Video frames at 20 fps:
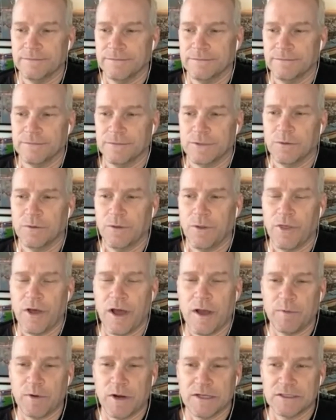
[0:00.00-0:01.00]
the whole
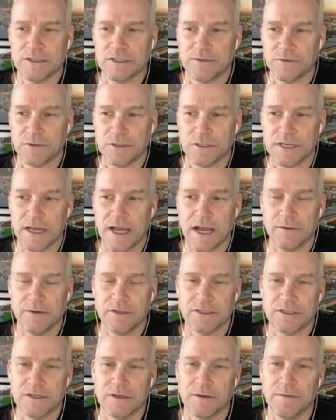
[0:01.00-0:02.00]
thought process for us now
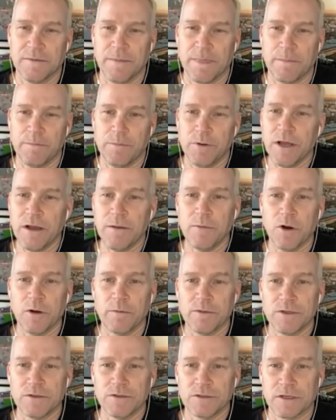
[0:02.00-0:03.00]
is to put out
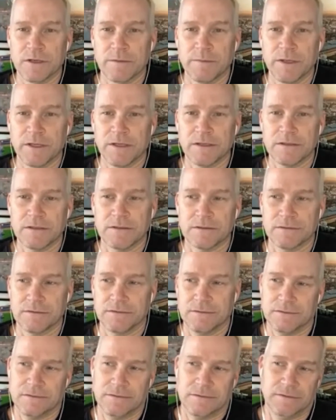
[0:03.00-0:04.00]
more music because
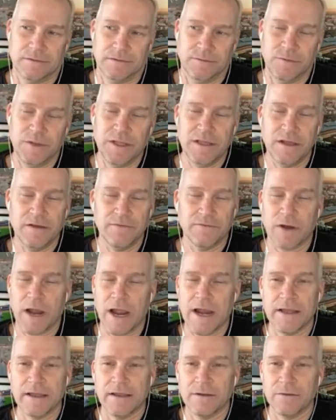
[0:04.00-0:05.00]
we love
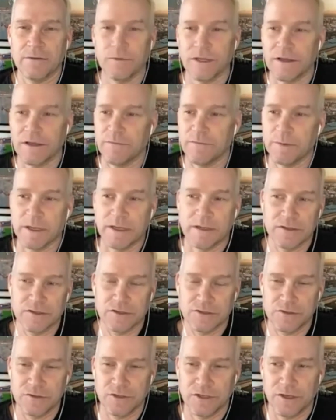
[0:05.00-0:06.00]
writing, we love being in the
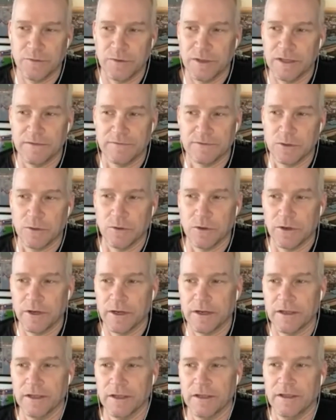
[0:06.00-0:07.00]
studio, we love
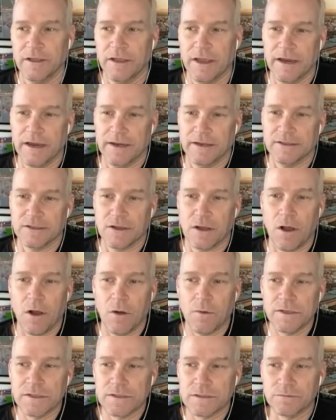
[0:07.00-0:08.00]
touring, and it's
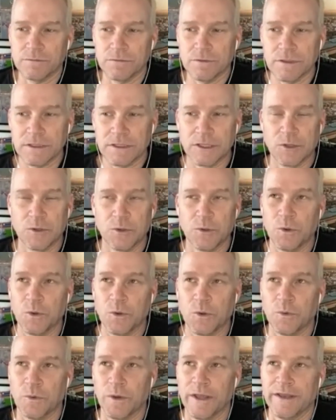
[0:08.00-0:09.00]
always really
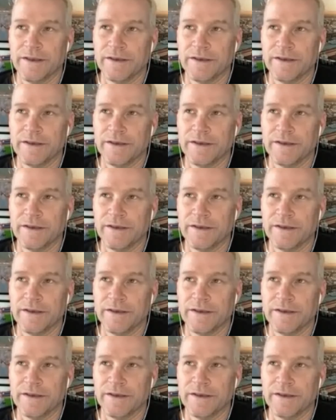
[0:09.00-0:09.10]
cool when